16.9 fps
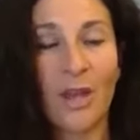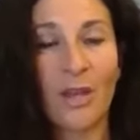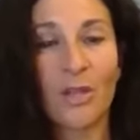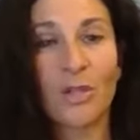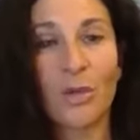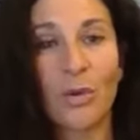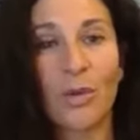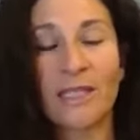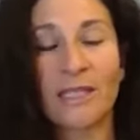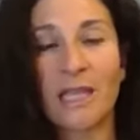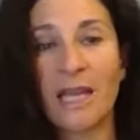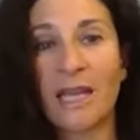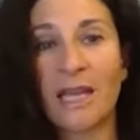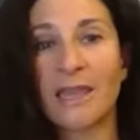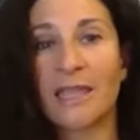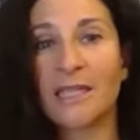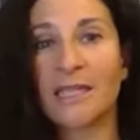So it's
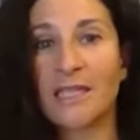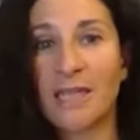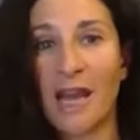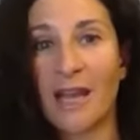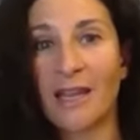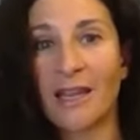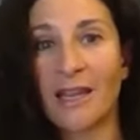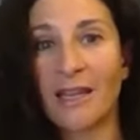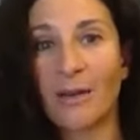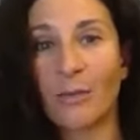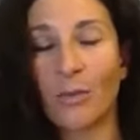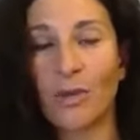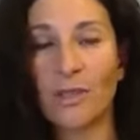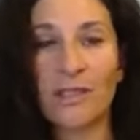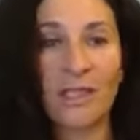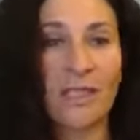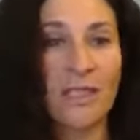like the diet
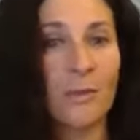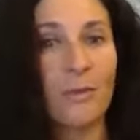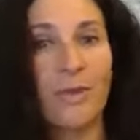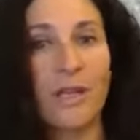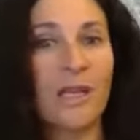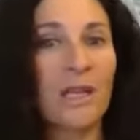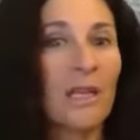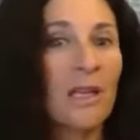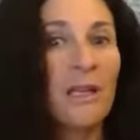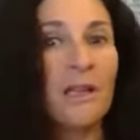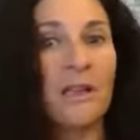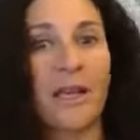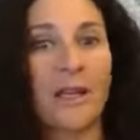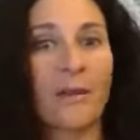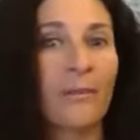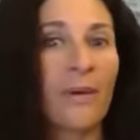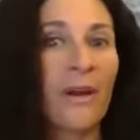was this big,
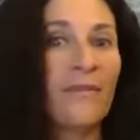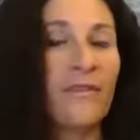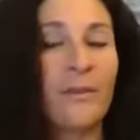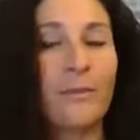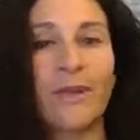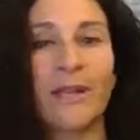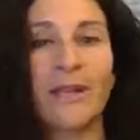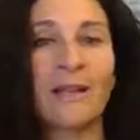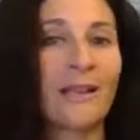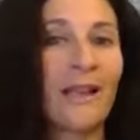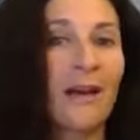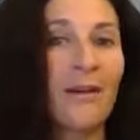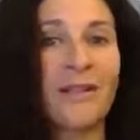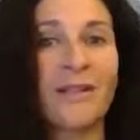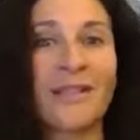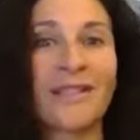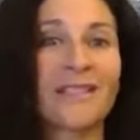like puffy pink
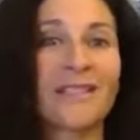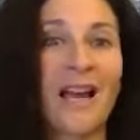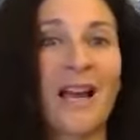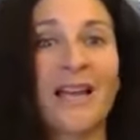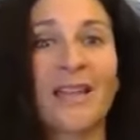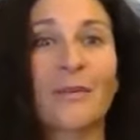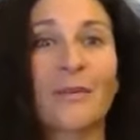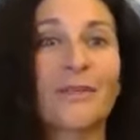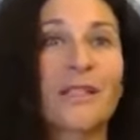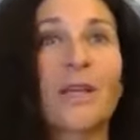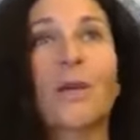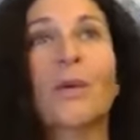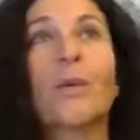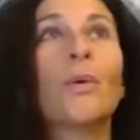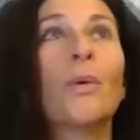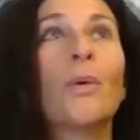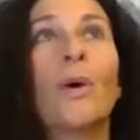cloud in the sky that was like,
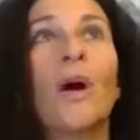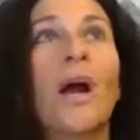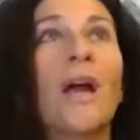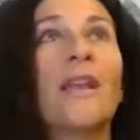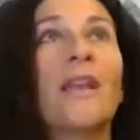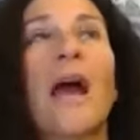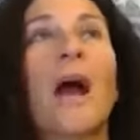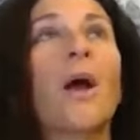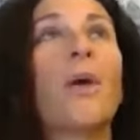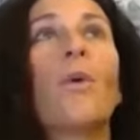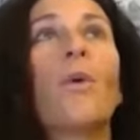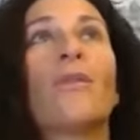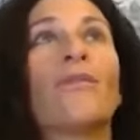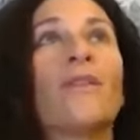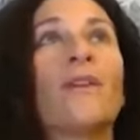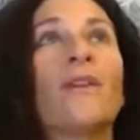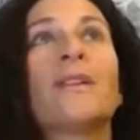ooh, now I
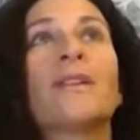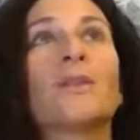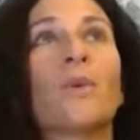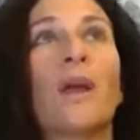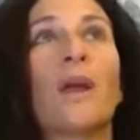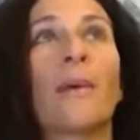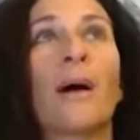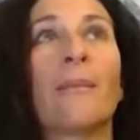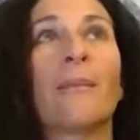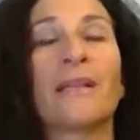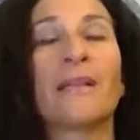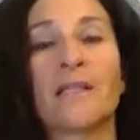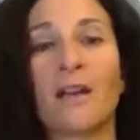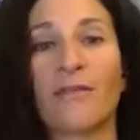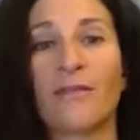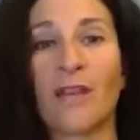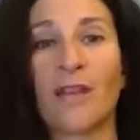won't feel this way about
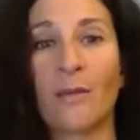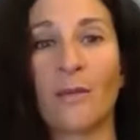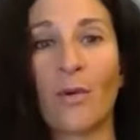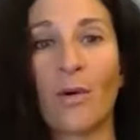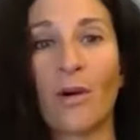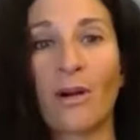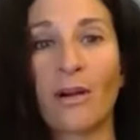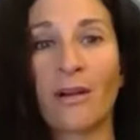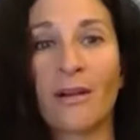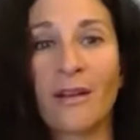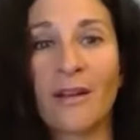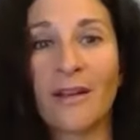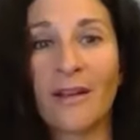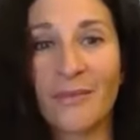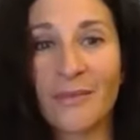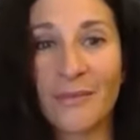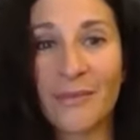myself anymore.
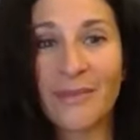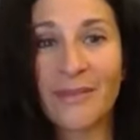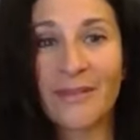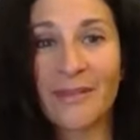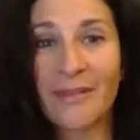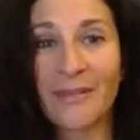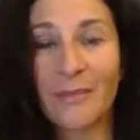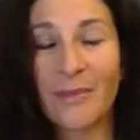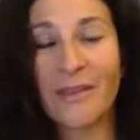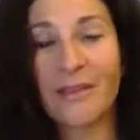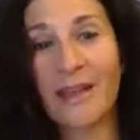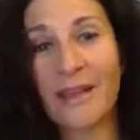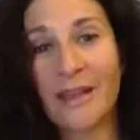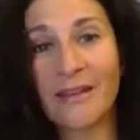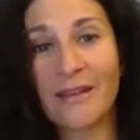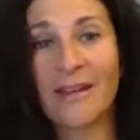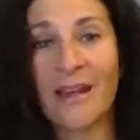But
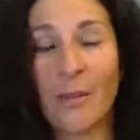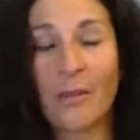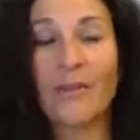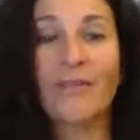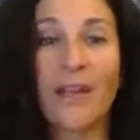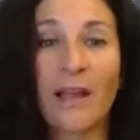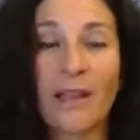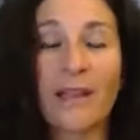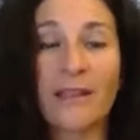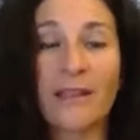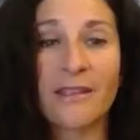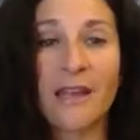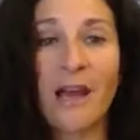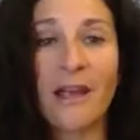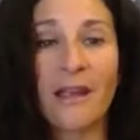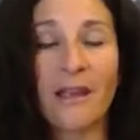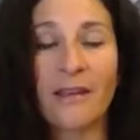then I would fail
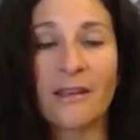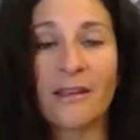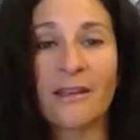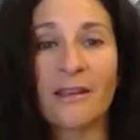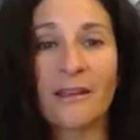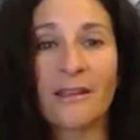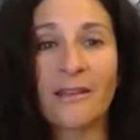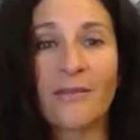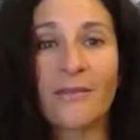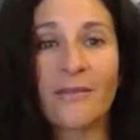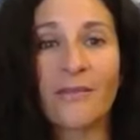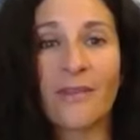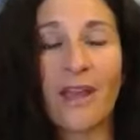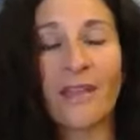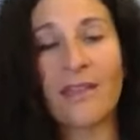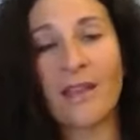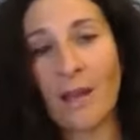diet
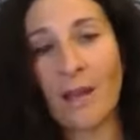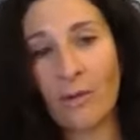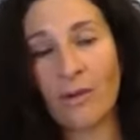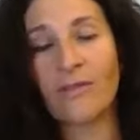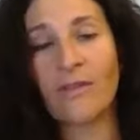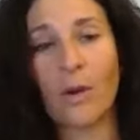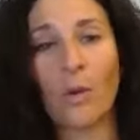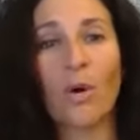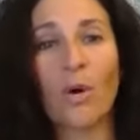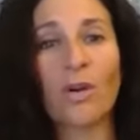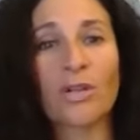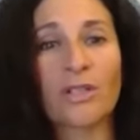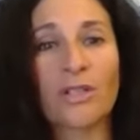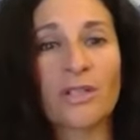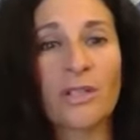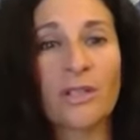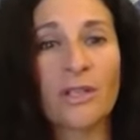and then I would feel
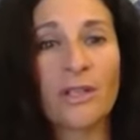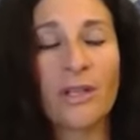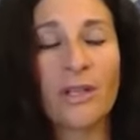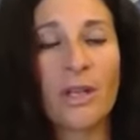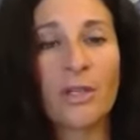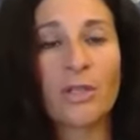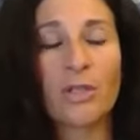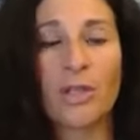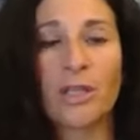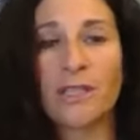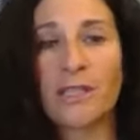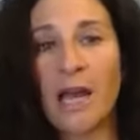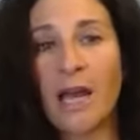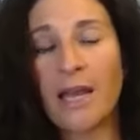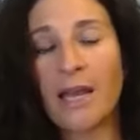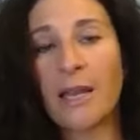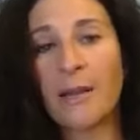worse. So the
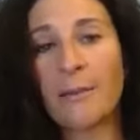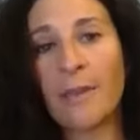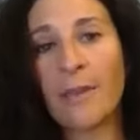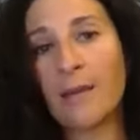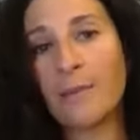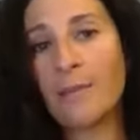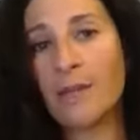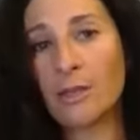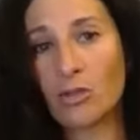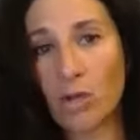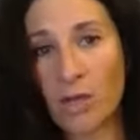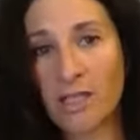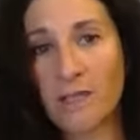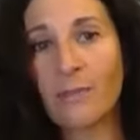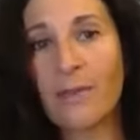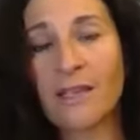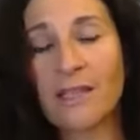diet made me
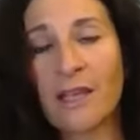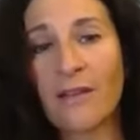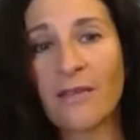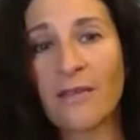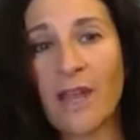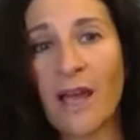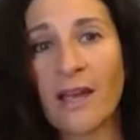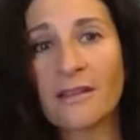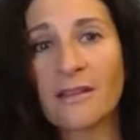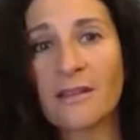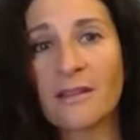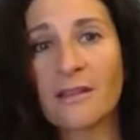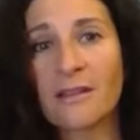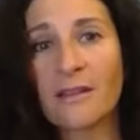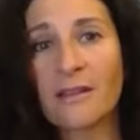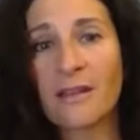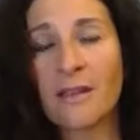trust myself less.
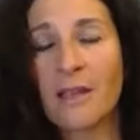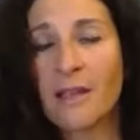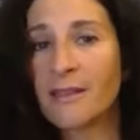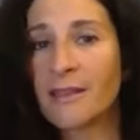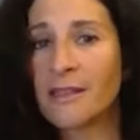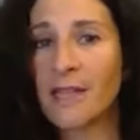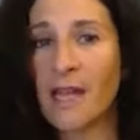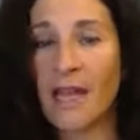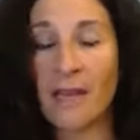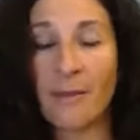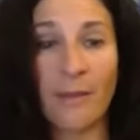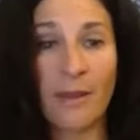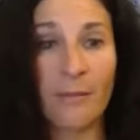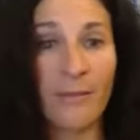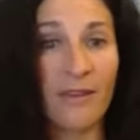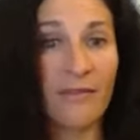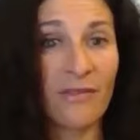The diet
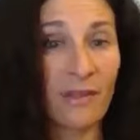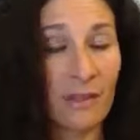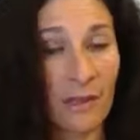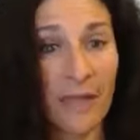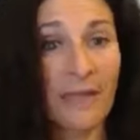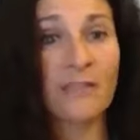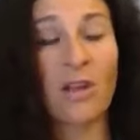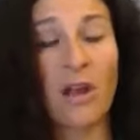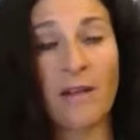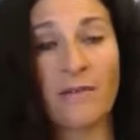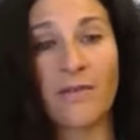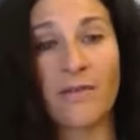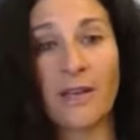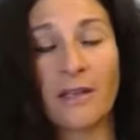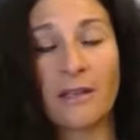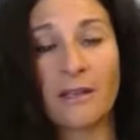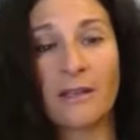made me feel less
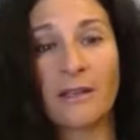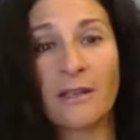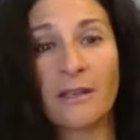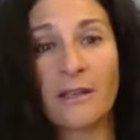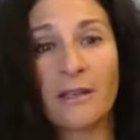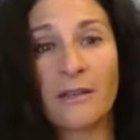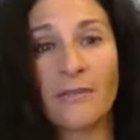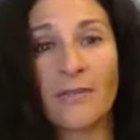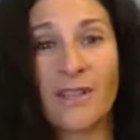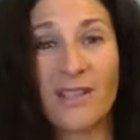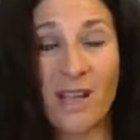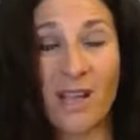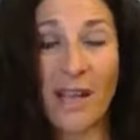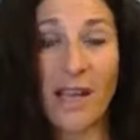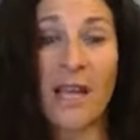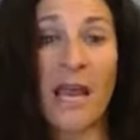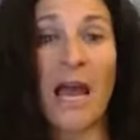confident. The
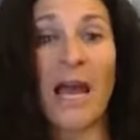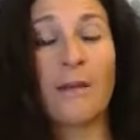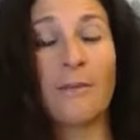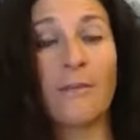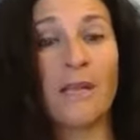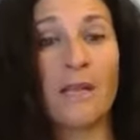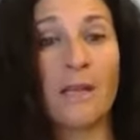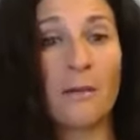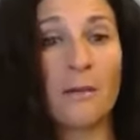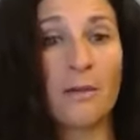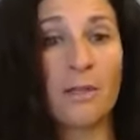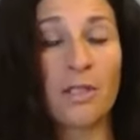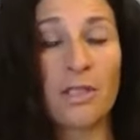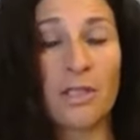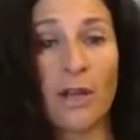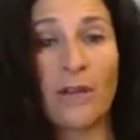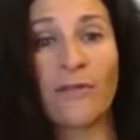diet had me
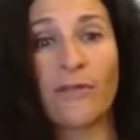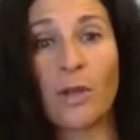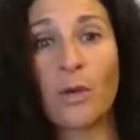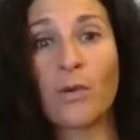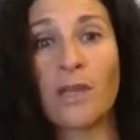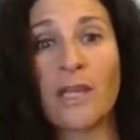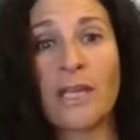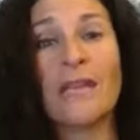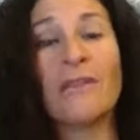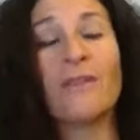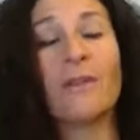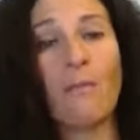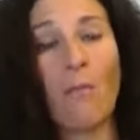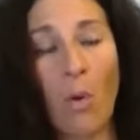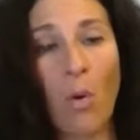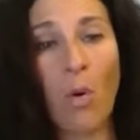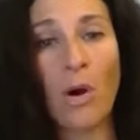self-loathing even
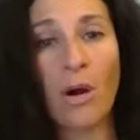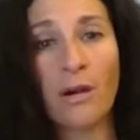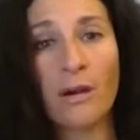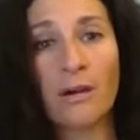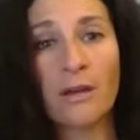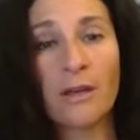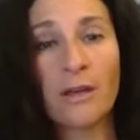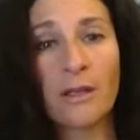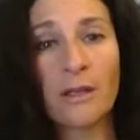more.